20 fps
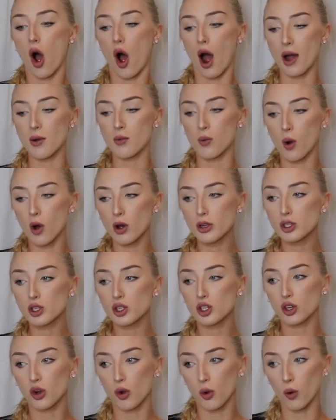I
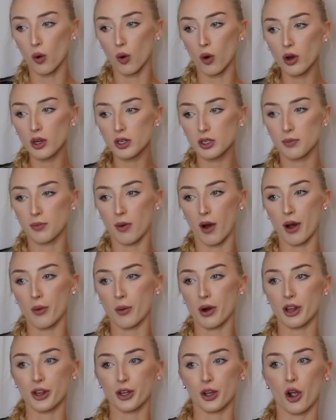was taught by
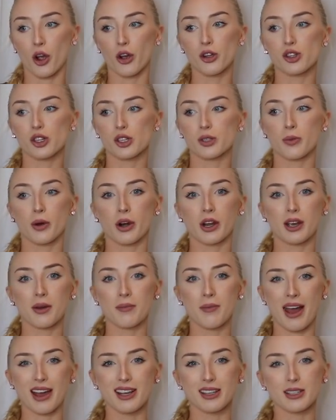one of the coaches,
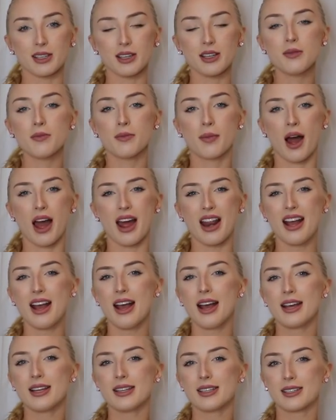Monica Mason,
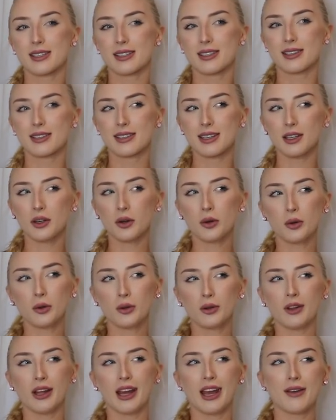but
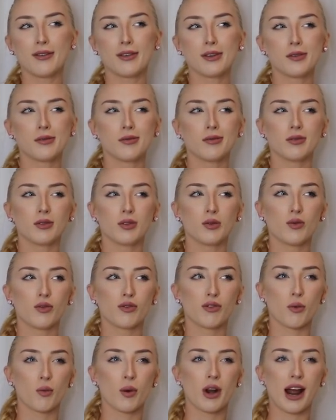still, even
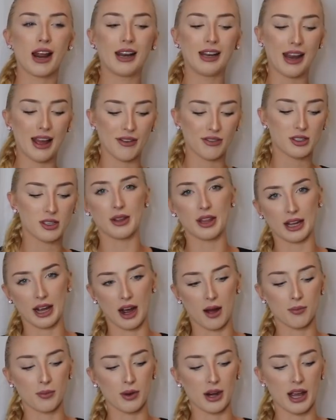from when I left the
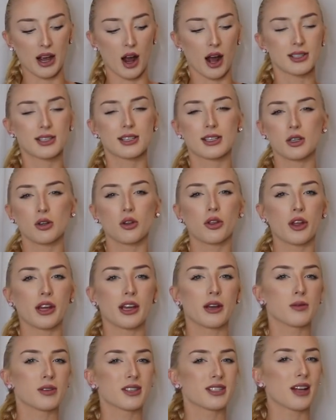company, I still
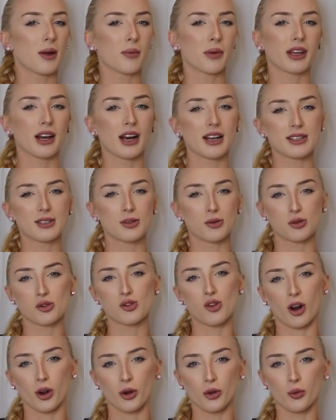think it was something that I still
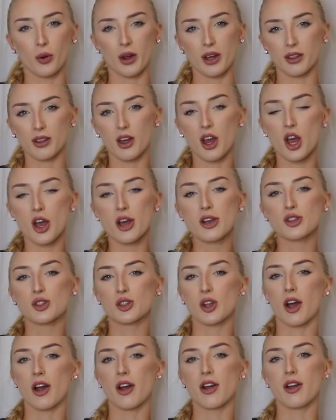struggled with.
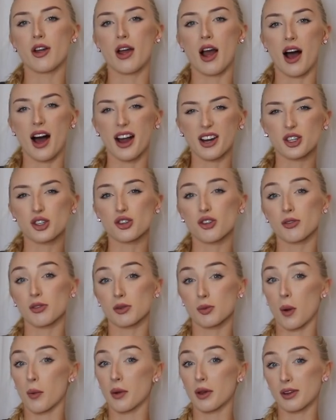So artistry
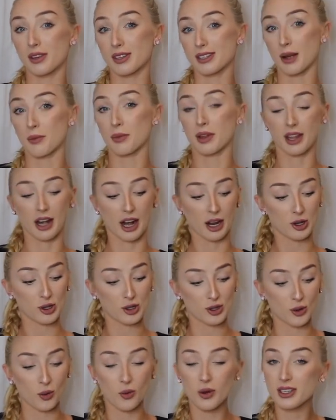was probably something that I
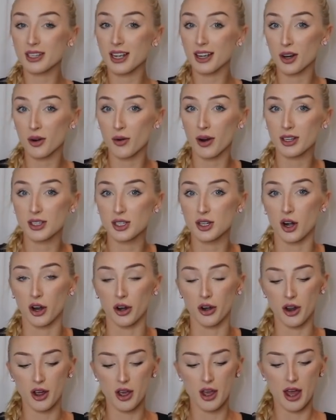used to always get corrected
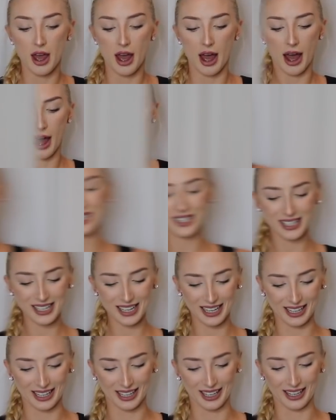on. Next
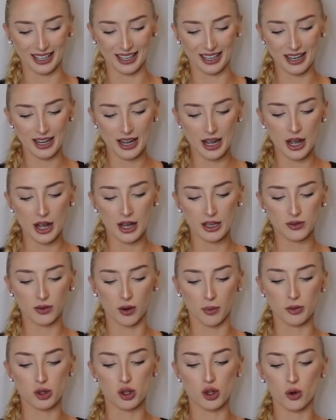question. It's
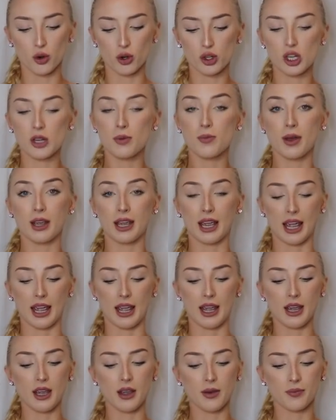from Georgie
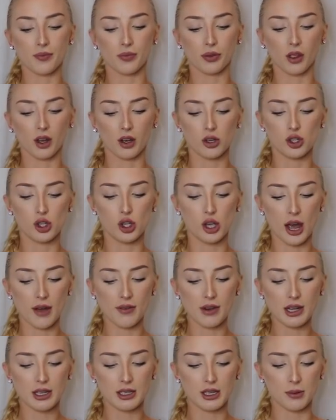McKee. Do you
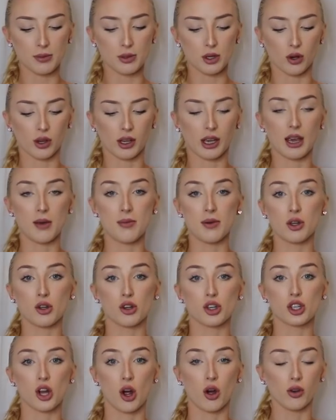have any tips on keeping
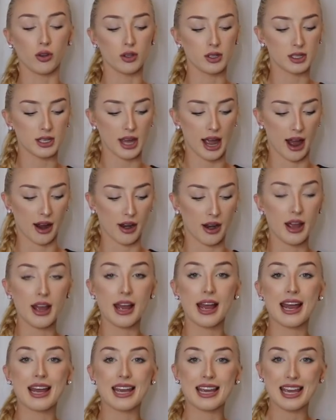your shoulders down?
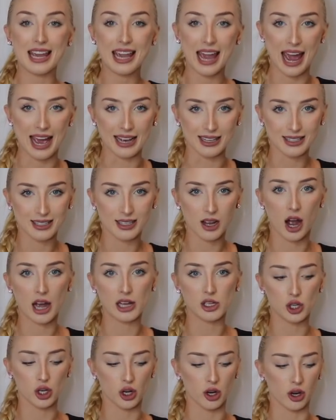Yes,
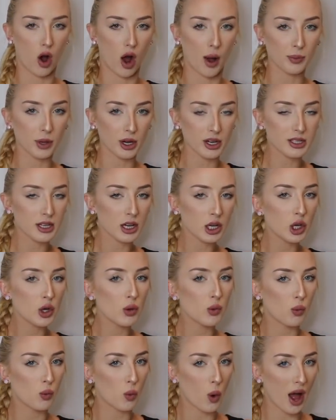I do. I'm going to tell
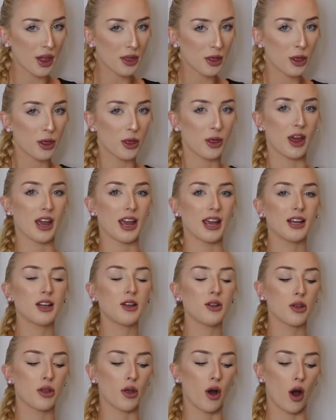you one
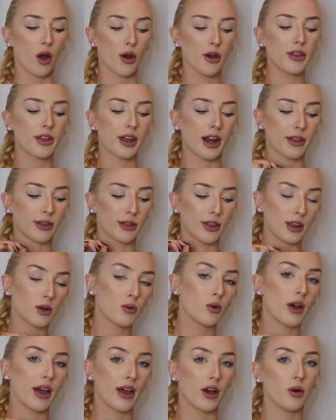thing though that I
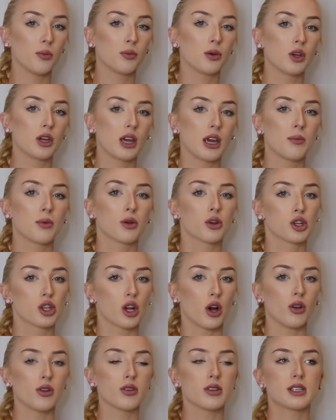think will help you keep your
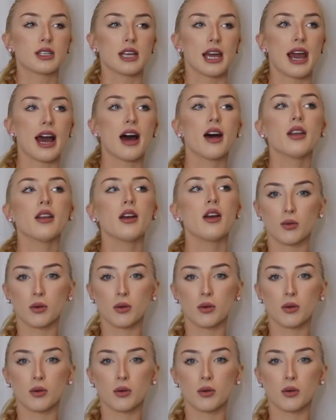shoulders down.